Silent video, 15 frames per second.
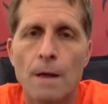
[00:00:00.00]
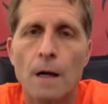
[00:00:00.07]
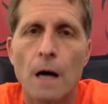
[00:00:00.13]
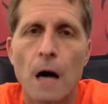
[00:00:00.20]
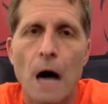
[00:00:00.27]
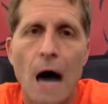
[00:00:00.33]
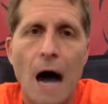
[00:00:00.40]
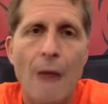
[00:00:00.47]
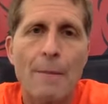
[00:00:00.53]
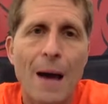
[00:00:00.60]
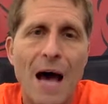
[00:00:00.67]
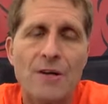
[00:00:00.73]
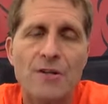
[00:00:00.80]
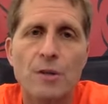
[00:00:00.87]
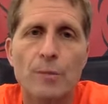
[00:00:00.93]
a high
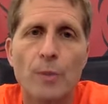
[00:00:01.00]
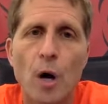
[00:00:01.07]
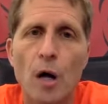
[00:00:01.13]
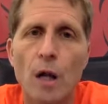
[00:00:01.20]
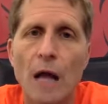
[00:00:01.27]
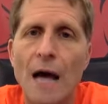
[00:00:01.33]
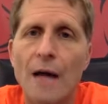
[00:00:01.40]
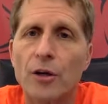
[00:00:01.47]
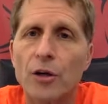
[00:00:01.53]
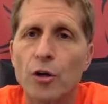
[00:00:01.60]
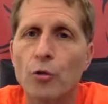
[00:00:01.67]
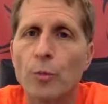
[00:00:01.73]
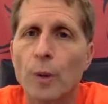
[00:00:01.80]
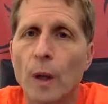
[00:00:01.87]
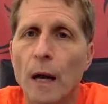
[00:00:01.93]
basketball
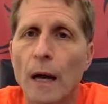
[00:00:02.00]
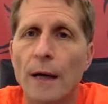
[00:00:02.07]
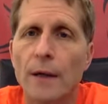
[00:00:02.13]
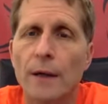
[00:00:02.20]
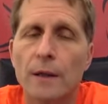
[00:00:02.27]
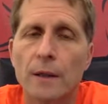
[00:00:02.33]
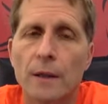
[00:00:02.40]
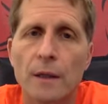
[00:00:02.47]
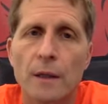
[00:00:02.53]
IQ player,